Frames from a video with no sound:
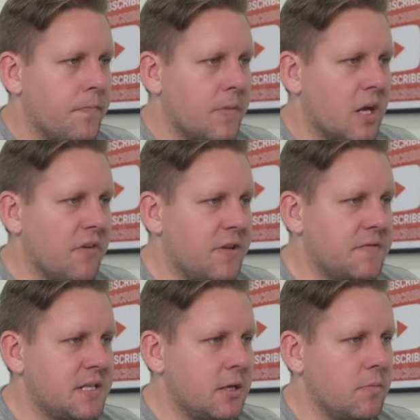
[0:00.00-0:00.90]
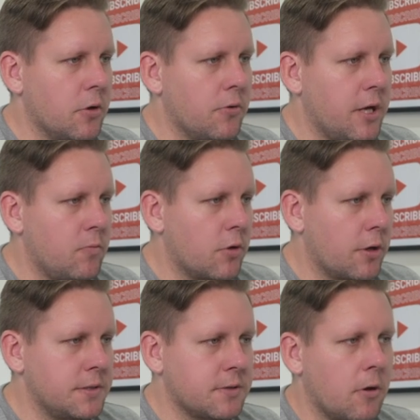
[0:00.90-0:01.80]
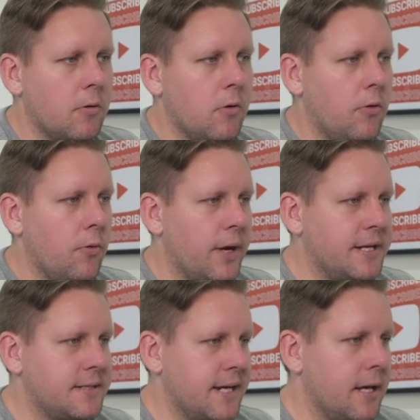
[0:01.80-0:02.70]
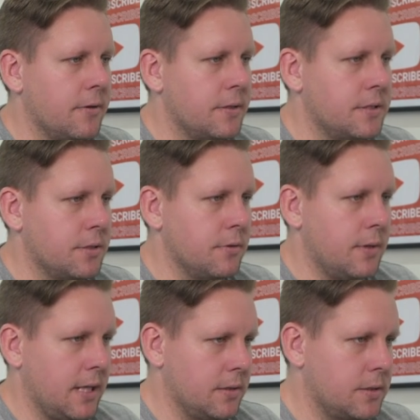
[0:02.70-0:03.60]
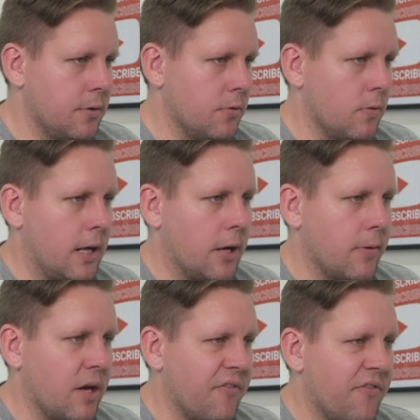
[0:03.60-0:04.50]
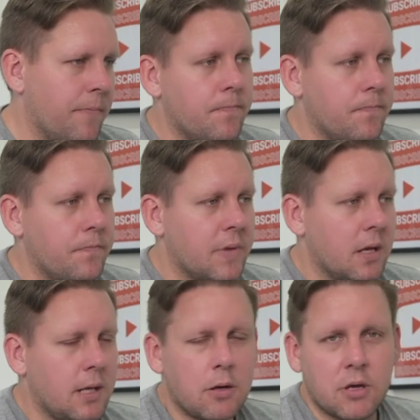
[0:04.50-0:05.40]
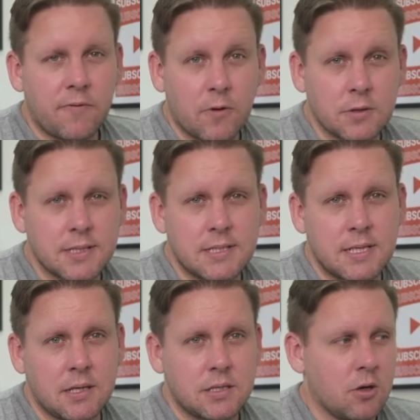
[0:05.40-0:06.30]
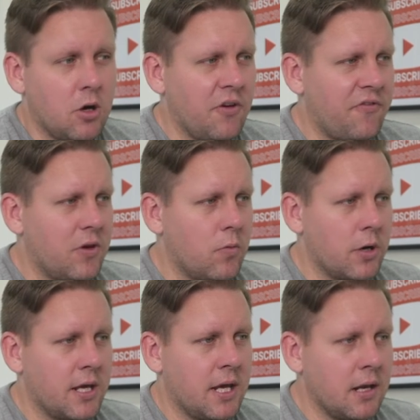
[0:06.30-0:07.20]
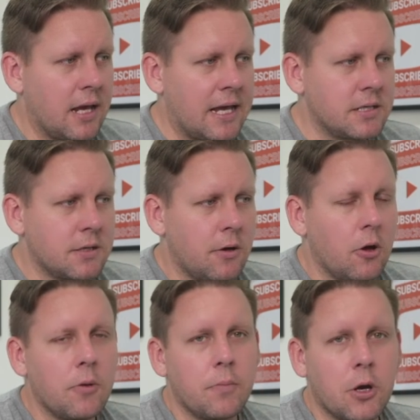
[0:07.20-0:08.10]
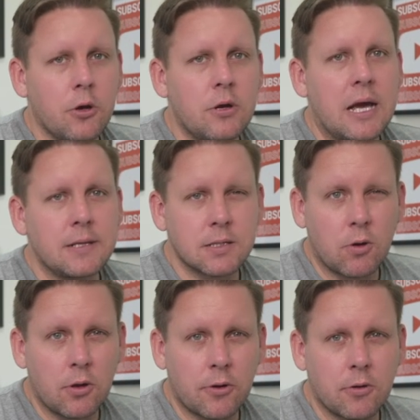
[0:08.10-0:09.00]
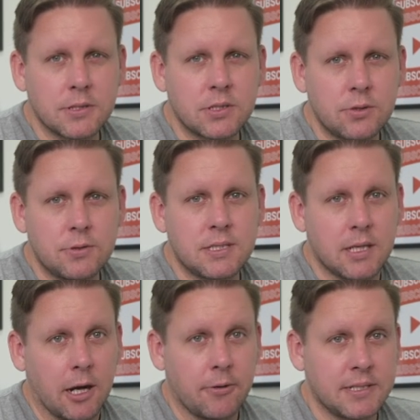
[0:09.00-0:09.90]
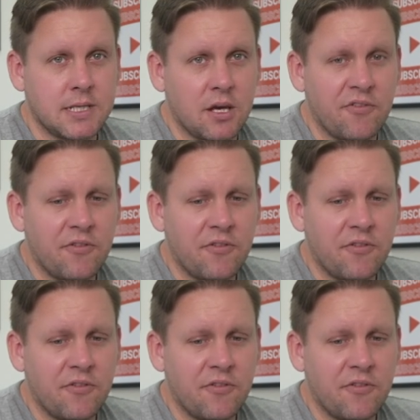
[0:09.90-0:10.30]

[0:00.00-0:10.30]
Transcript: After you've set your model name, we're going to scroll all the way down to internal RF. Now, if yours is set to off, you want to hit enter on mode and scroll across to CRSF.